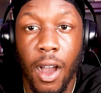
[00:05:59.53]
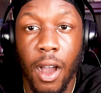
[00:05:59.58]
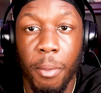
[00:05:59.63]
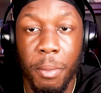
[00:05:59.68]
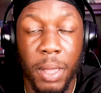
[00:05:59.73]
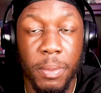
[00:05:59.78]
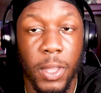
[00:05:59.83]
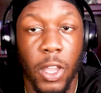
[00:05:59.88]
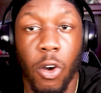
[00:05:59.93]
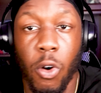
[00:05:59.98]

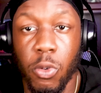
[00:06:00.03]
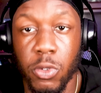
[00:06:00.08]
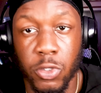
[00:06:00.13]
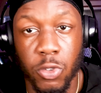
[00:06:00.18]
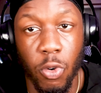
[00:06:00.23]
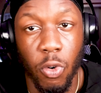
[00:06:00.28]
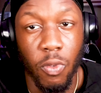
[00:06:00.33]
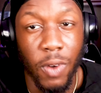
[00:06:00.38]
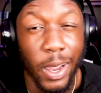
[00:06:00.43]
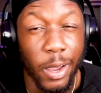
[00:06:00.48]
maybe an old
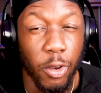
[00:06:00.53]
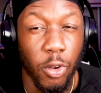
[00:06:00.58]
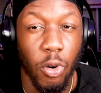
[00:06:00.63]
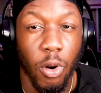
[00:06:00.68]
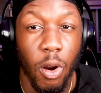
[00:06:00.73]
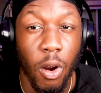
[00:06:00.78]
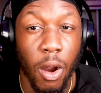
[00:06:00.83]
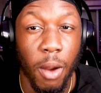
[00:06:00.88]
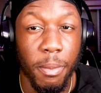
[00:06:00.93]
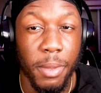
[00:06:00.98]
school record
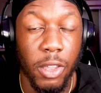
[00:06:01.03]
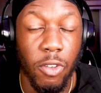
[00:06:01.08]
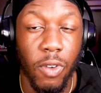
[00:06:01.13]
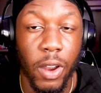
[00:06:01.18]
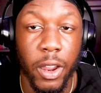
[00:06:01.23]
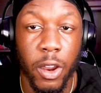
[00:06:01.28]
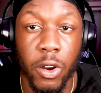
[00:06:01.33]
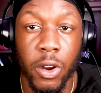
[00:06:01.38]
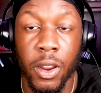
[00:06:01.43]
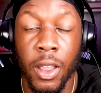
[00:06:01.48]
or R&B
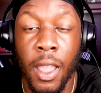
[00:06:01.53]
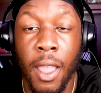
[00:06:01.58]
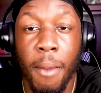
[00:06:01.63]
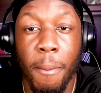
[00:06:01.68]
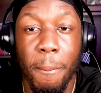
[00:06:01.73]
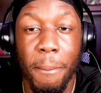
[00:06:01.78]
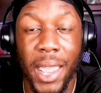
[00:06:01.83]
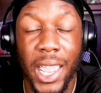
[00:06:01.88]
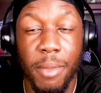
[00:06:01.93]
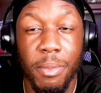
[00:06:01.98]
record,
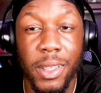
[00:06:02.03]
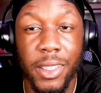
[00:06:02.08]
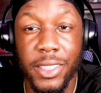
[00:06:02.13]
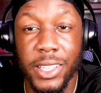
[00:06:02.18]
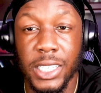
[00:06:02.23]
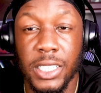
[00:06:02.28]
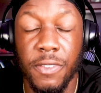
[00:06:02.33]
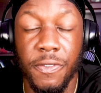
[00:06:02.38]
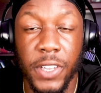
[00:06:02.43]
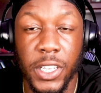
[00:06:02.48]
maybe
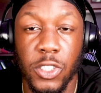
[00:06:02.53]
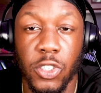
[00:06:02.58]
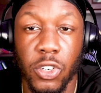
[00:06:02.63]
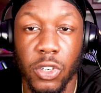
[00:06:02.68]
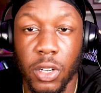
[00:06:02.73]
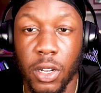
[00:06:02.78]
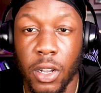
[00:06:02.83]
this feature